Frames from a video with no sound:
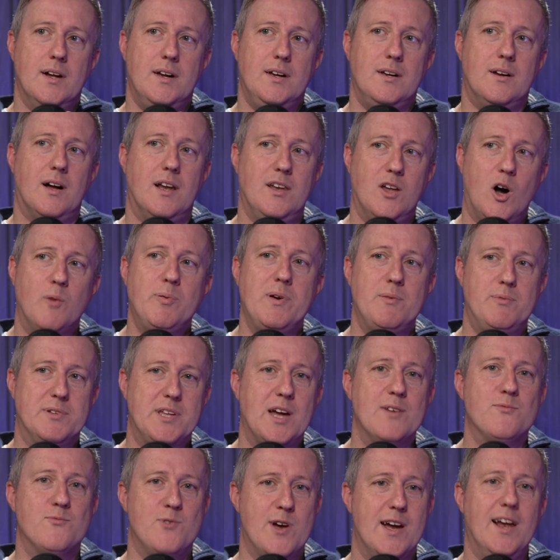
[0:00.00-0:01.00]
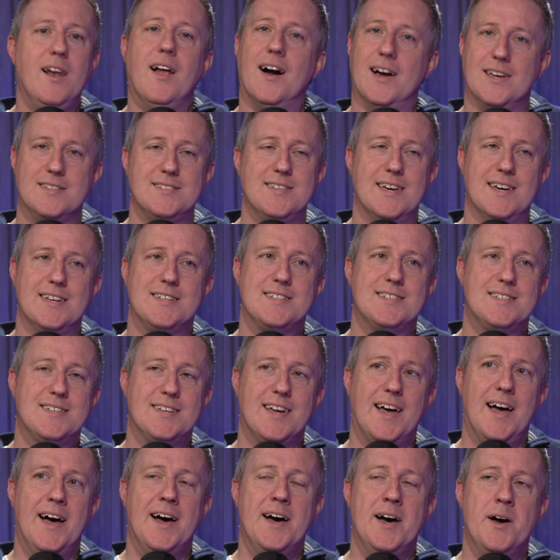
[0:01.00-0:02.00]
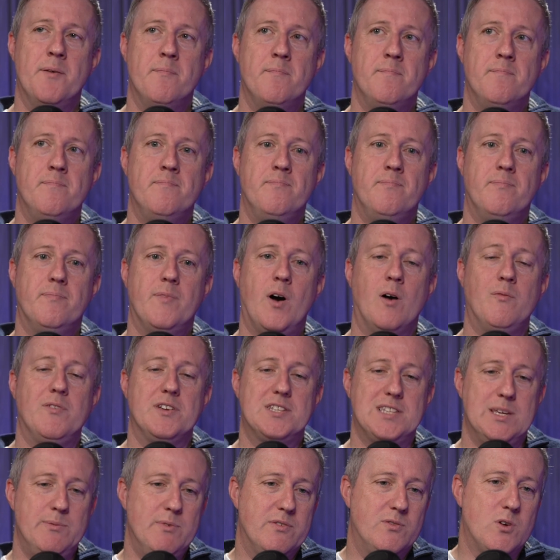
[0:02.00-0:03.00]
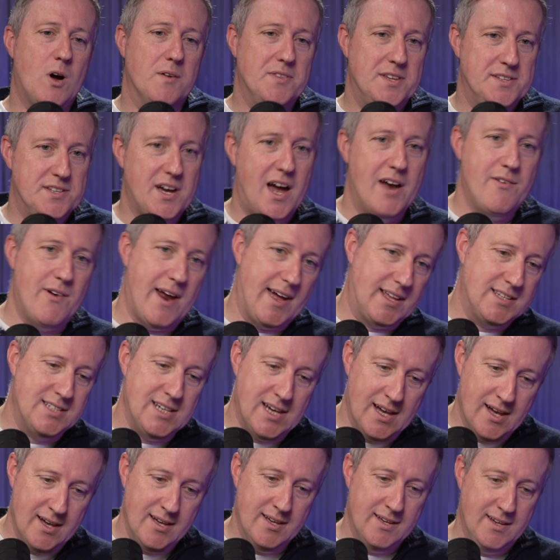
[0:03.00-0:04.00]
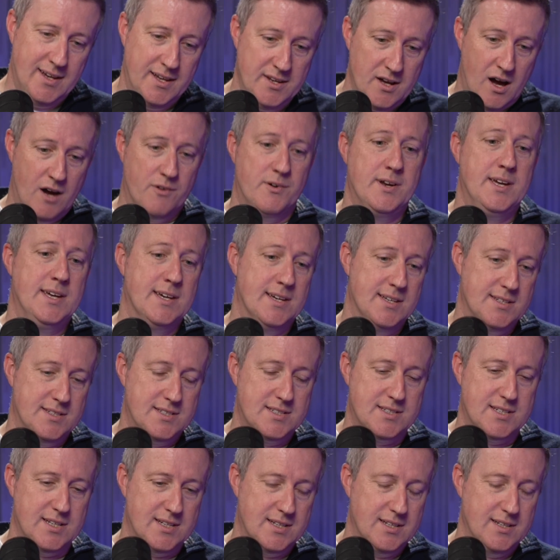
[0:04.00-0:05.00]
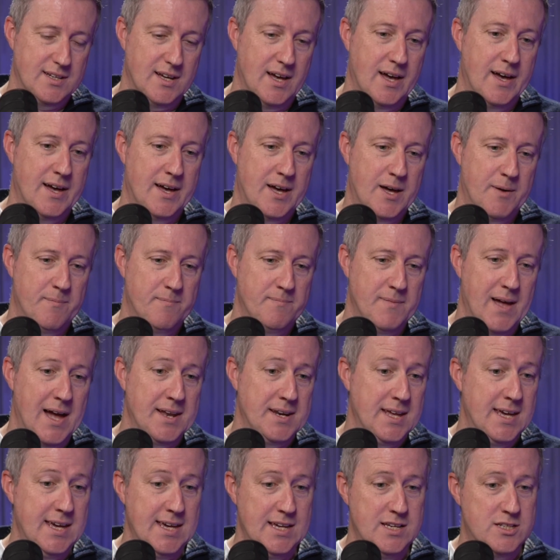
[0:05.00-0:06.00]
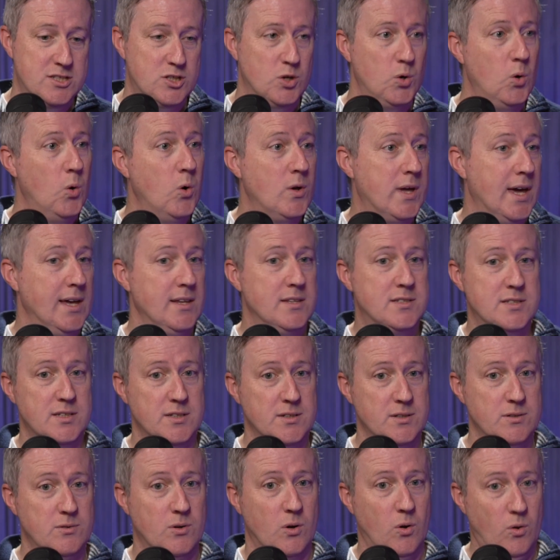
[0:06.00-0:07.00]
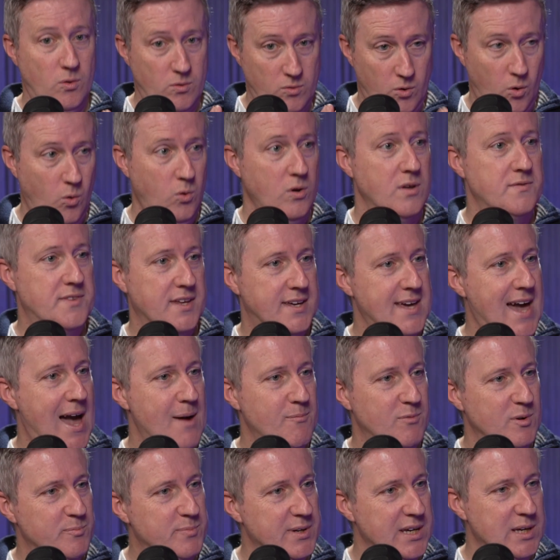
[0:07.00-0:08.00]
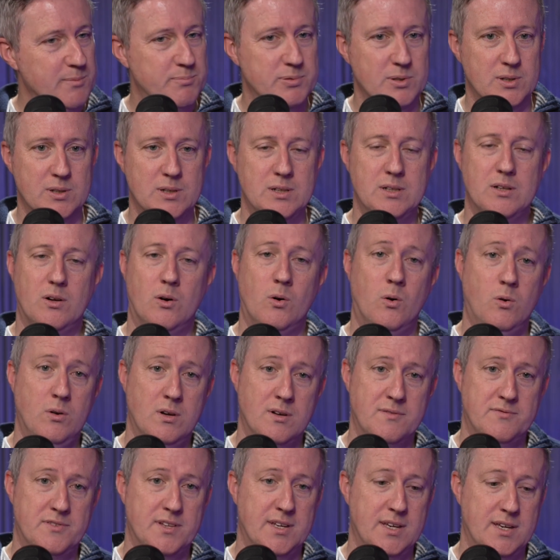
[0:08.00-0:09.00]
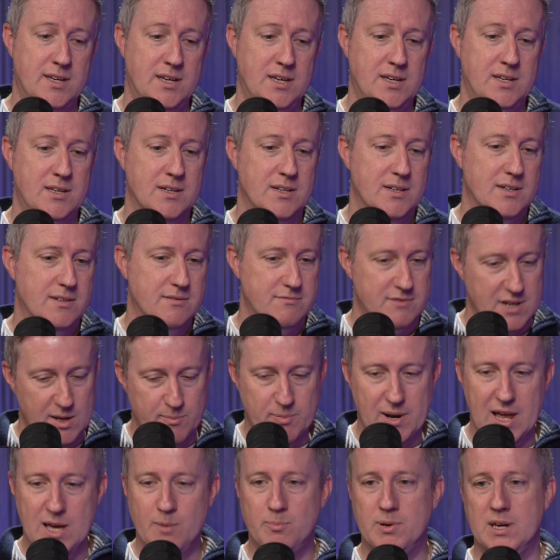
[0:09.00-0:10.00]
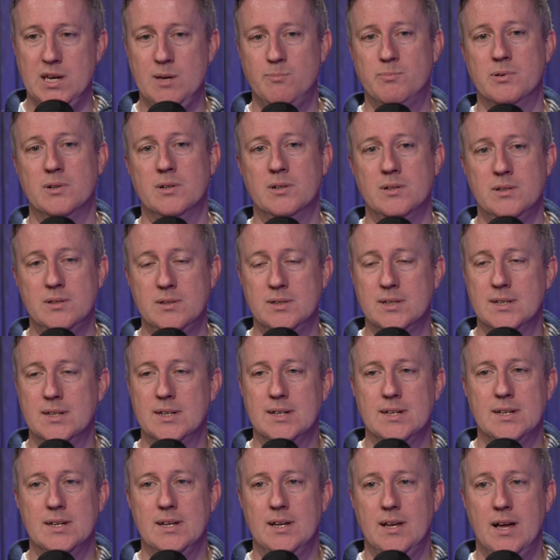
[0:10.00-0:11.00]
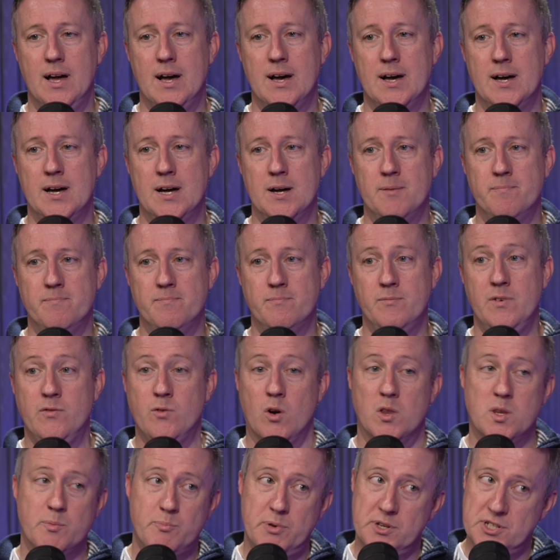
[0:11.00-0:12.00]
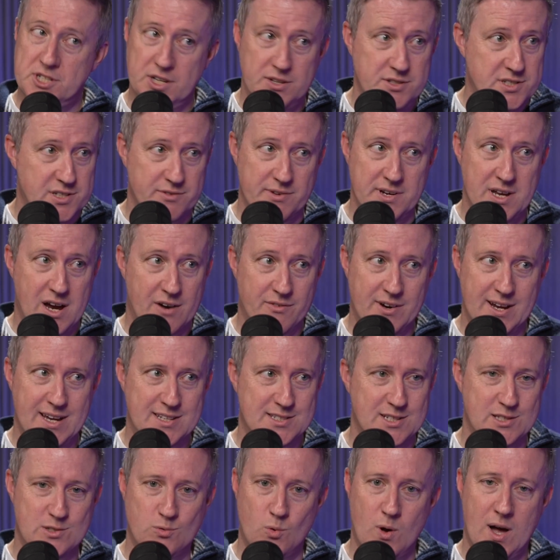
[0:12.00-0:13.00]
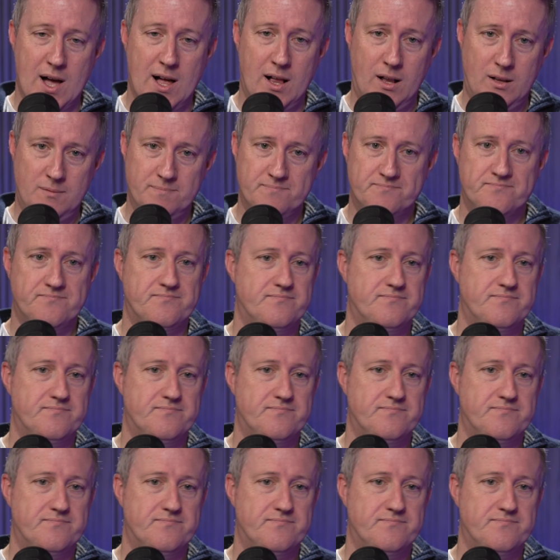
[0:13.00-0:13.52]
A lot of people don't realise this. Obviously, we've got the director in our ears, and he's talking to all of the camera people, all of the replay people. We've got the producer in our ears as well.